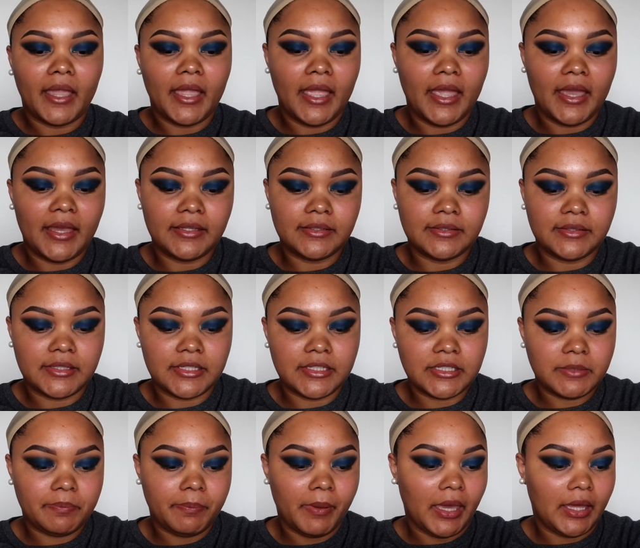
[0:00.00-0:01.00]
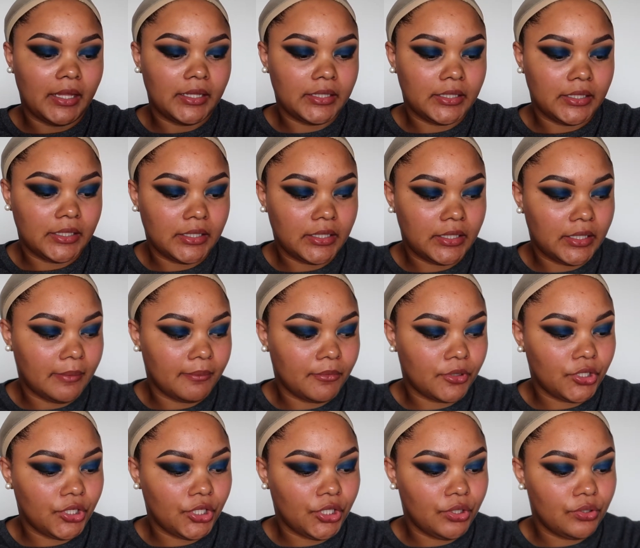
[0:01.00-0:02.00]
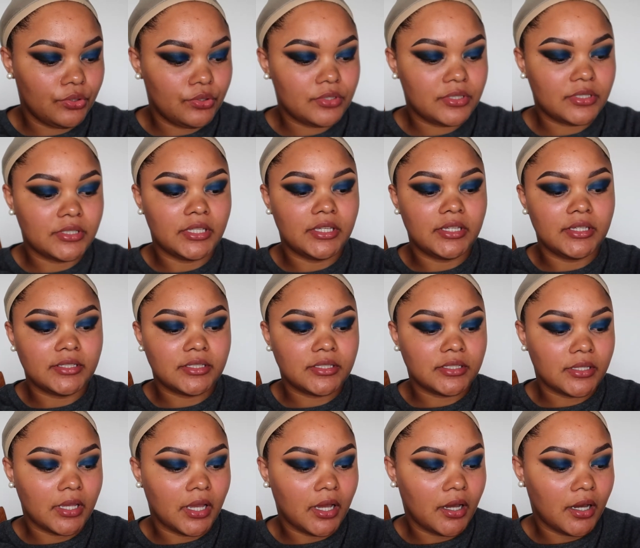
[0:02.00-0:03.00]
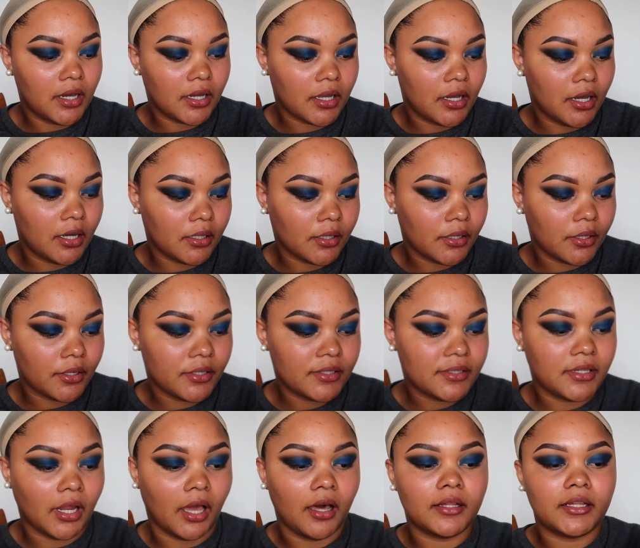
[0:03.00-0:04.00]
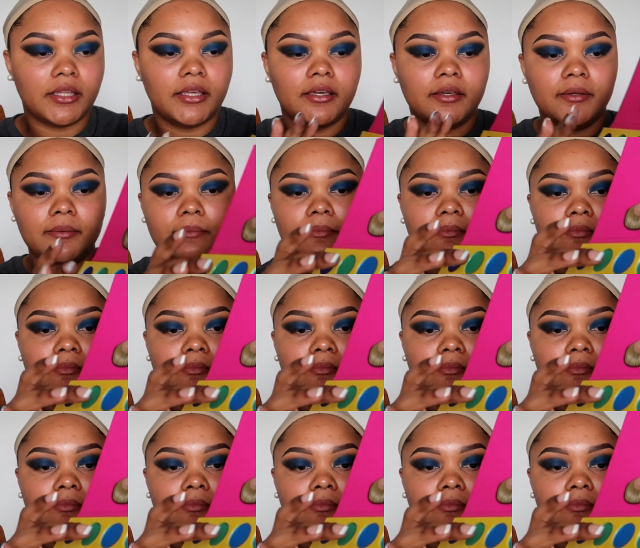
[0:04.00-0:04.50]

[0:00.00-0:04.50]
and this palette, I'm gonna use this color Dahlia